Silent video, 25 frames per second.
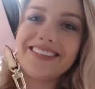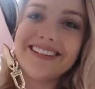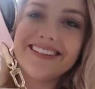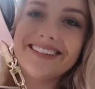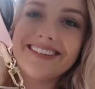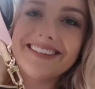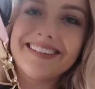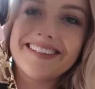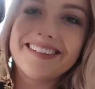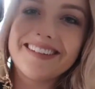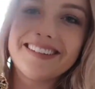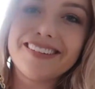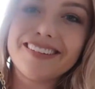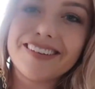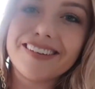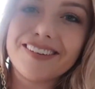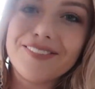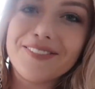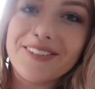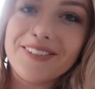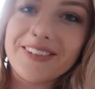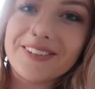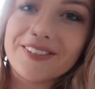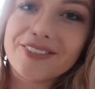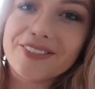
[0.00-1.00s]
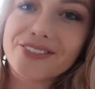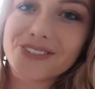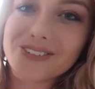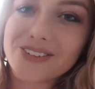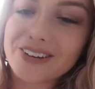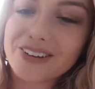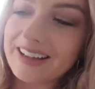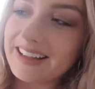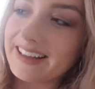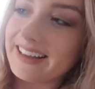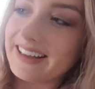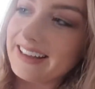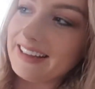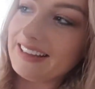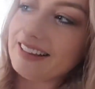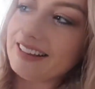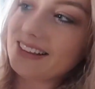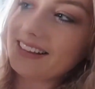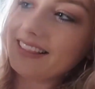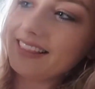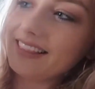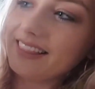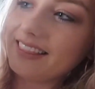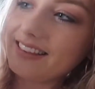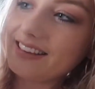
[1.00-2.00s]
it's just so beautiful.
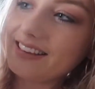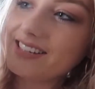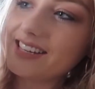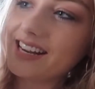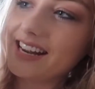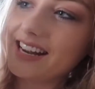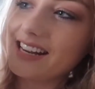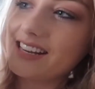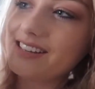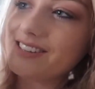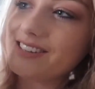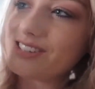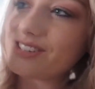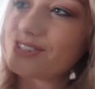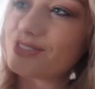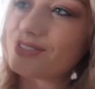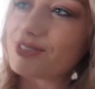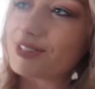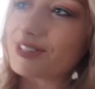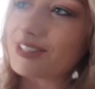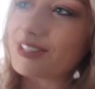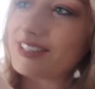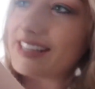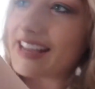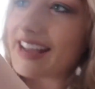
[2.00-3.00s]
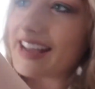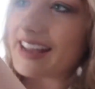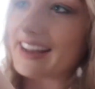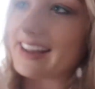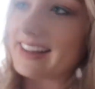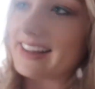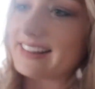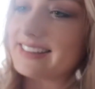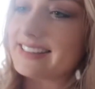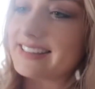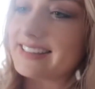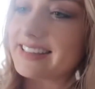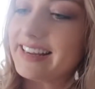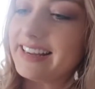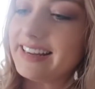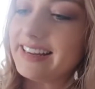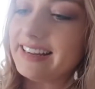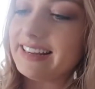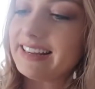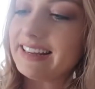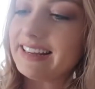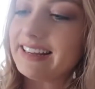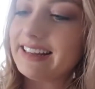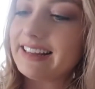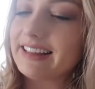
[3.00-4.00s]
The chain just really adds
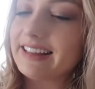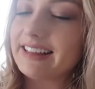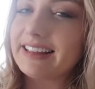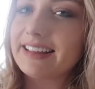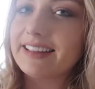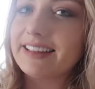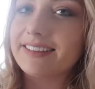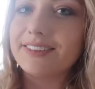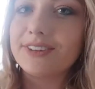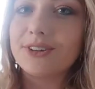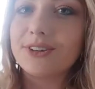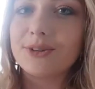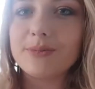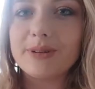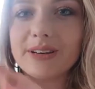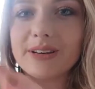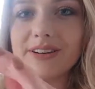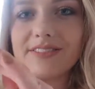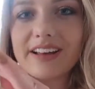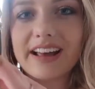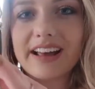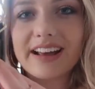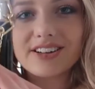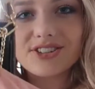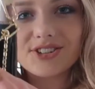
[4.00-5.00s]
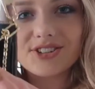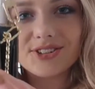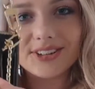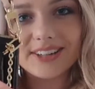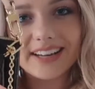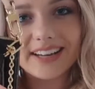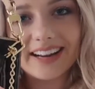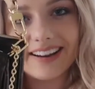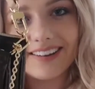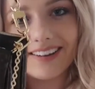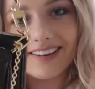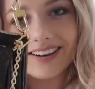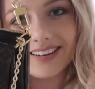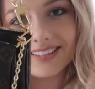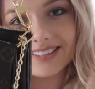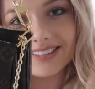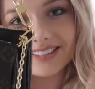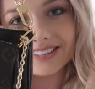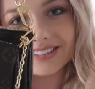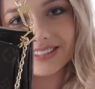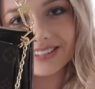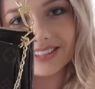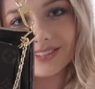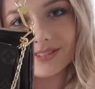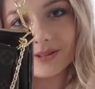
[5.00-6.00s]
like a little bit of extra
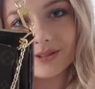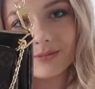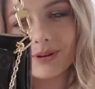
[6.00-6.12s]
character to the